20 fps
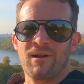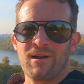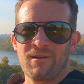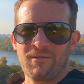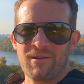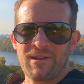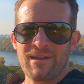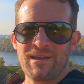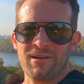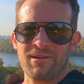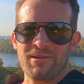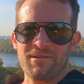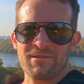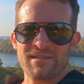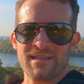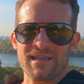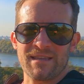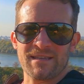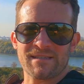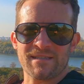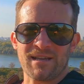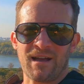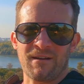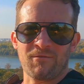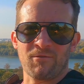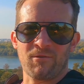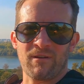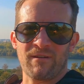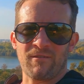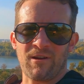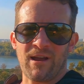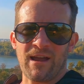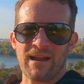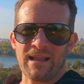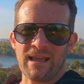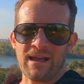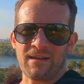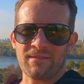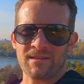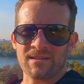Right over here, you see the Sava River
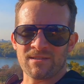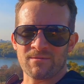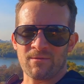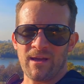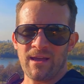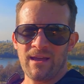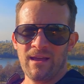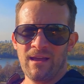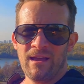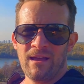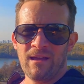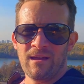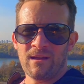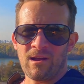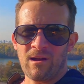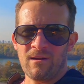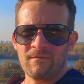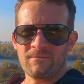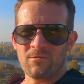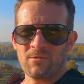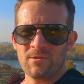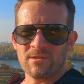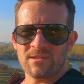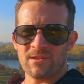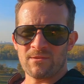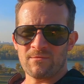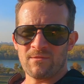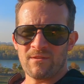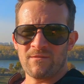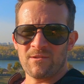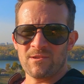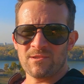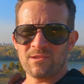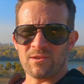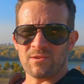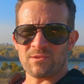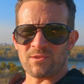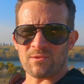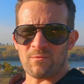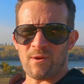heading out this way. Confluence of the rivers
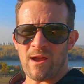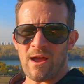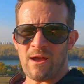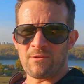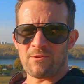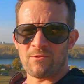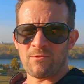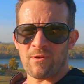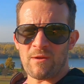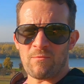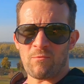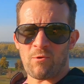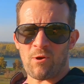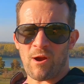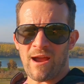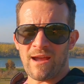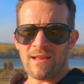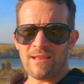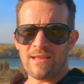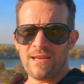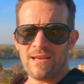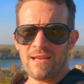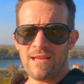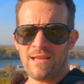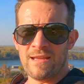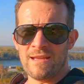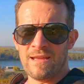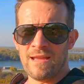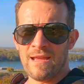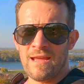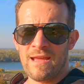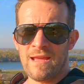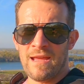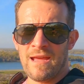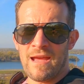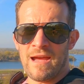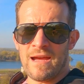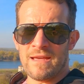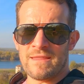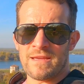goes around Great War Island,
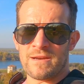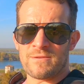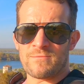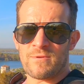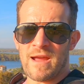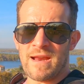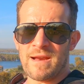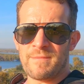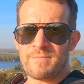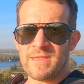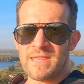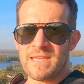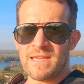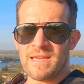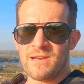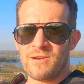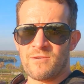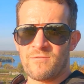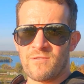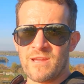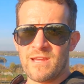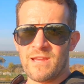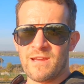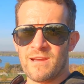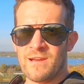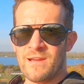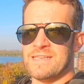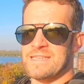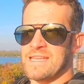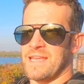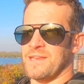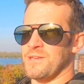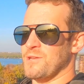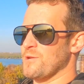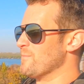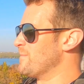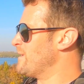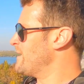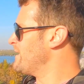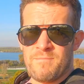and then right up at the end over here, the
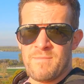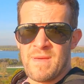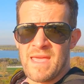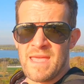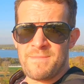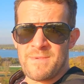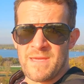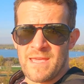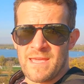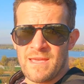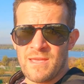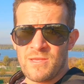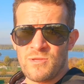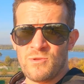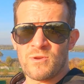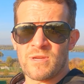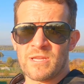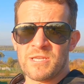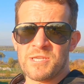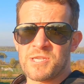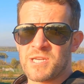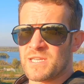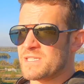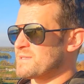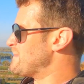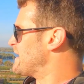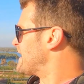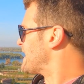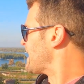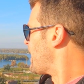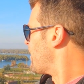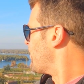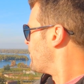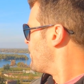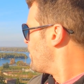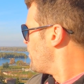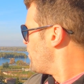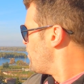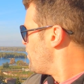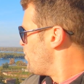Danube. Maybe you can just make out,
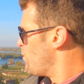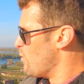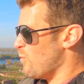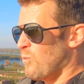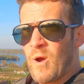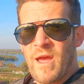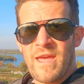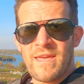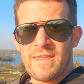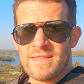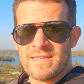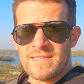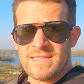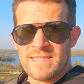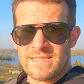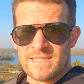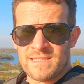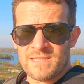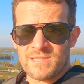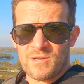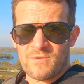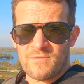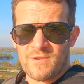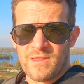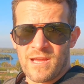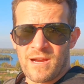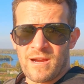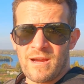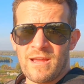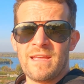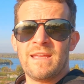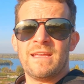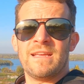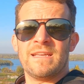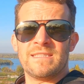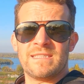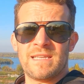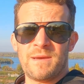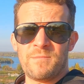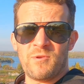way in the distance over there,
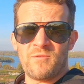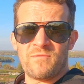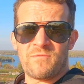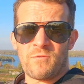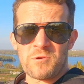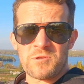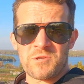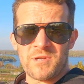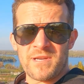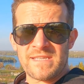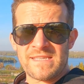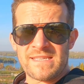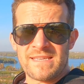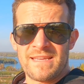is Kalemegdon Fortress.